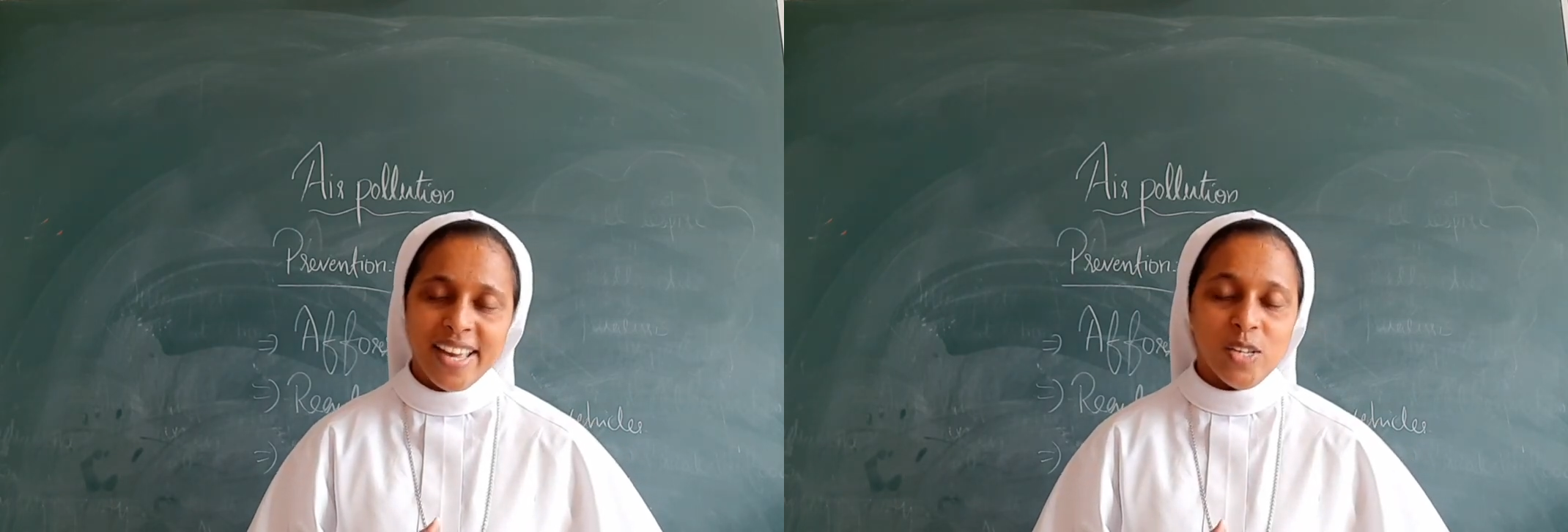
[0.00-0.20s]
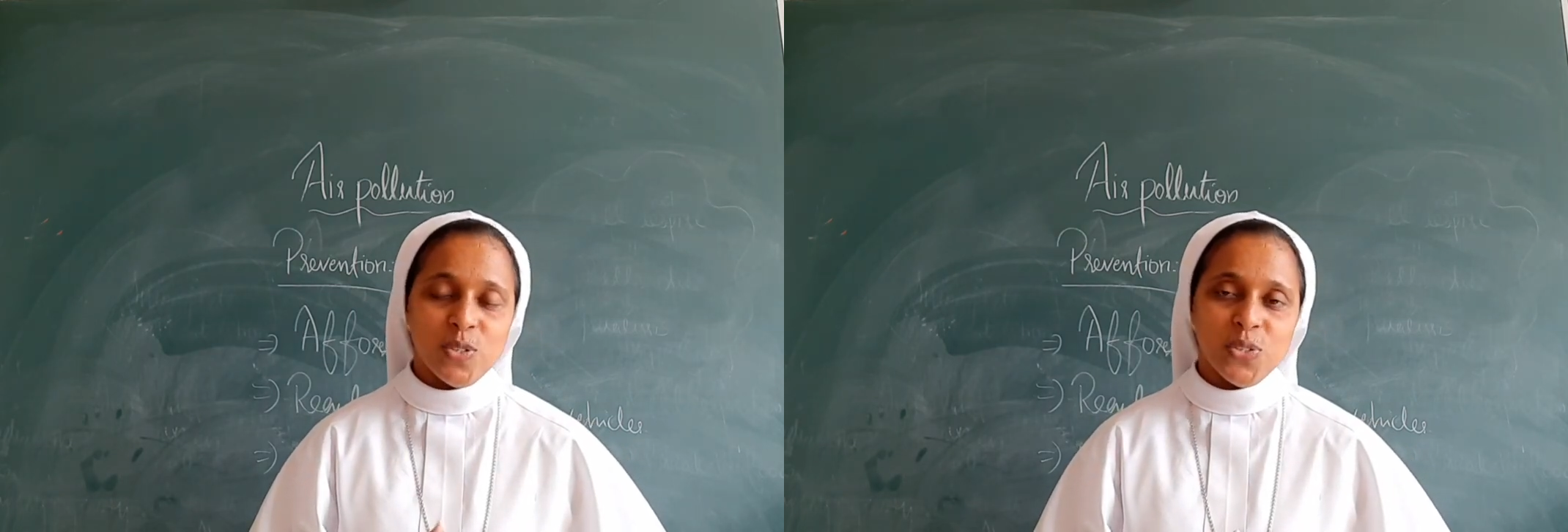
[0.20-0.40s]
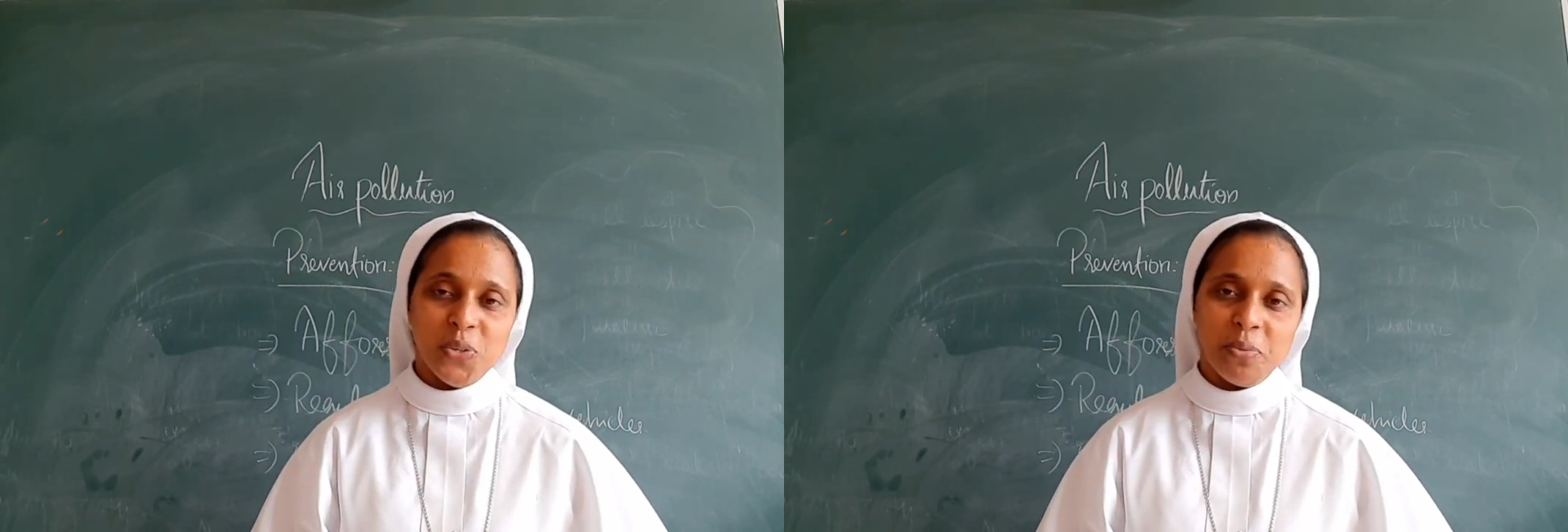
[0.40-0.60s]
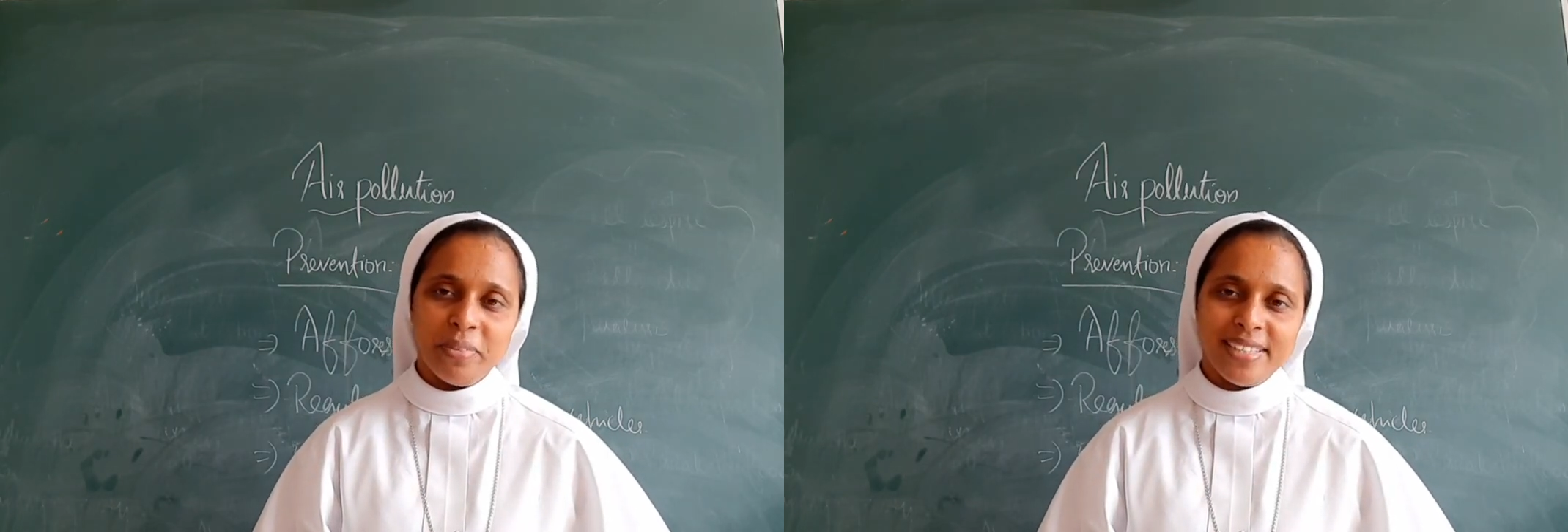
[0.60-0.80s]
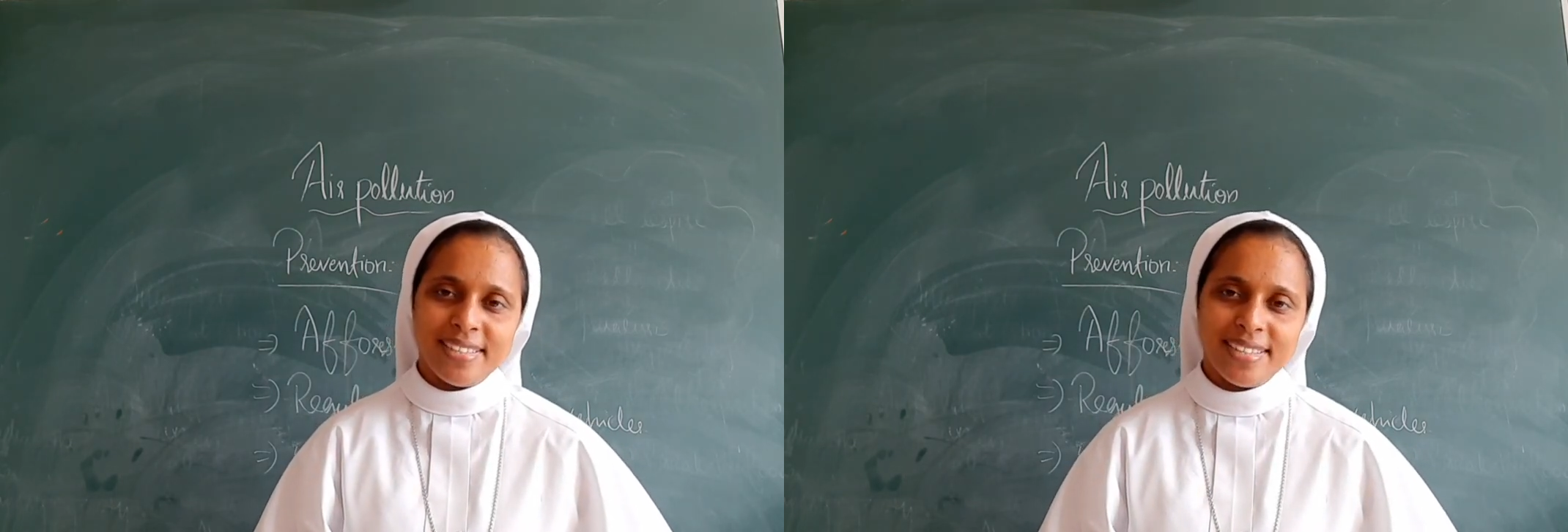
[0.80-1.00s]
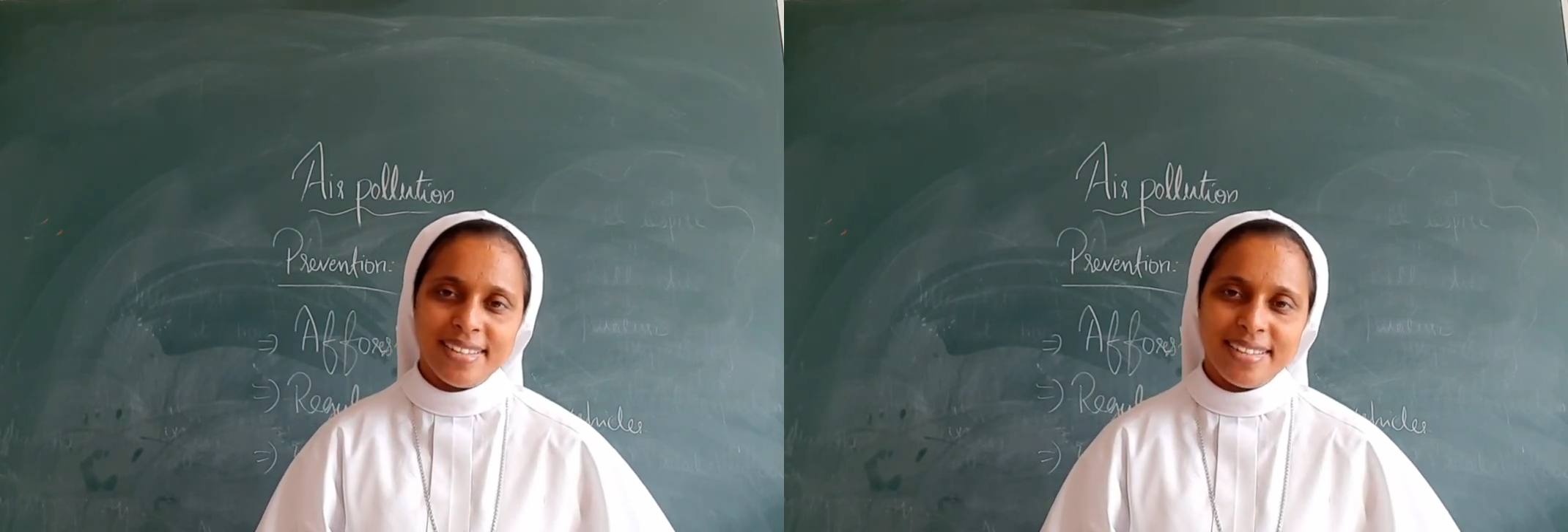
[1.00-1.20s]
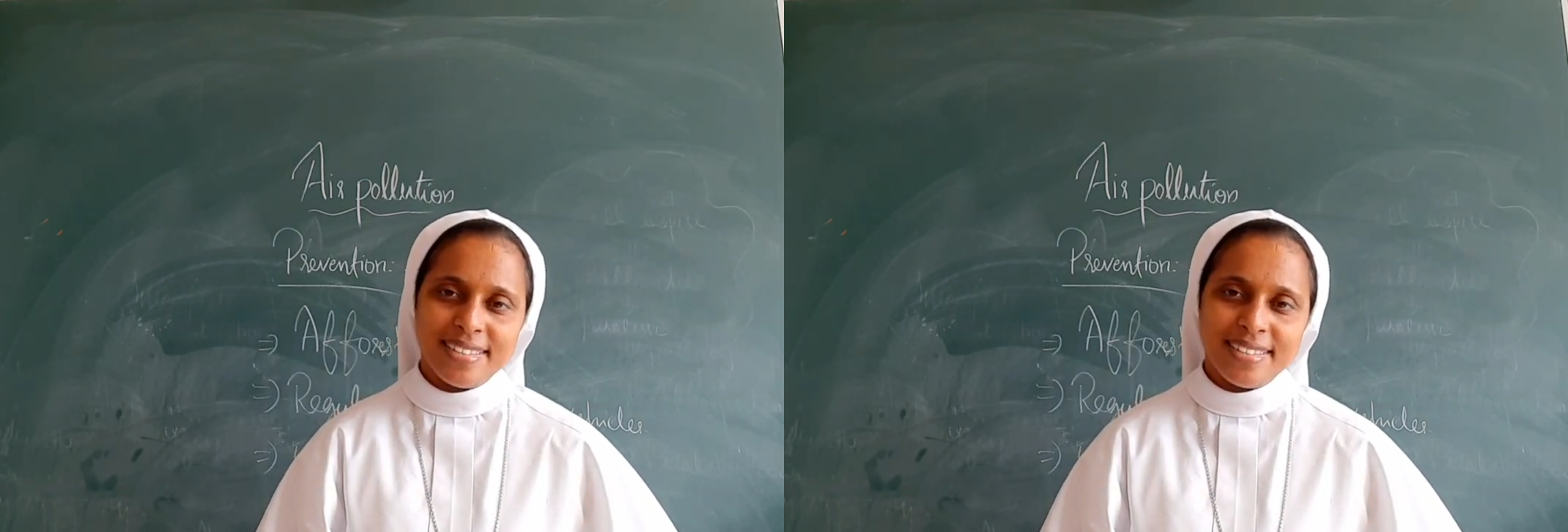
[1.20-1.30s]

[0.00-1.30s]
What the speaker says: Thank you so much.